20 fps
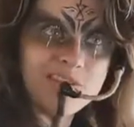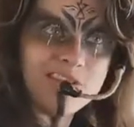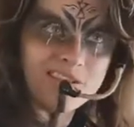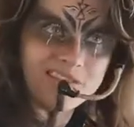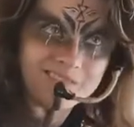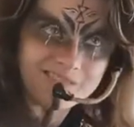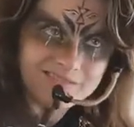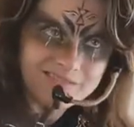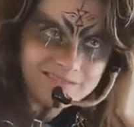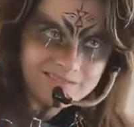
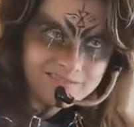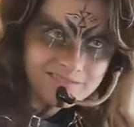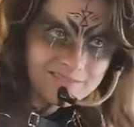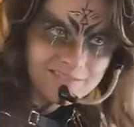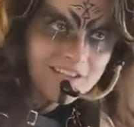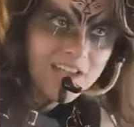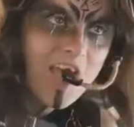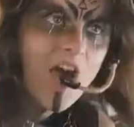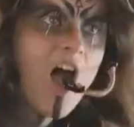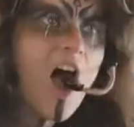in.
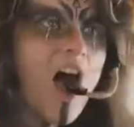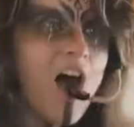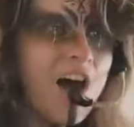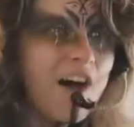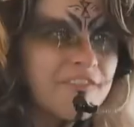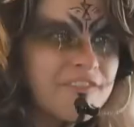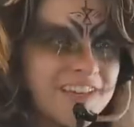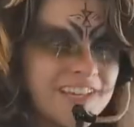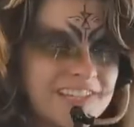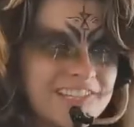
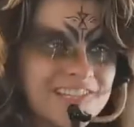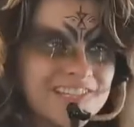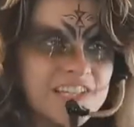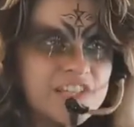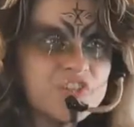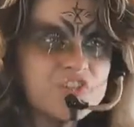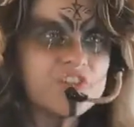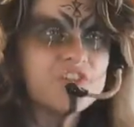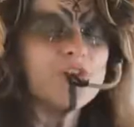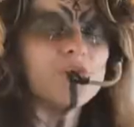
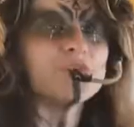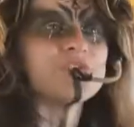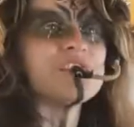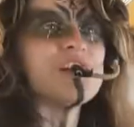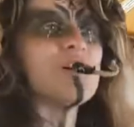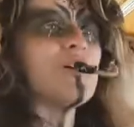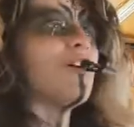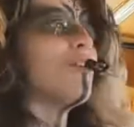Obviously, she knows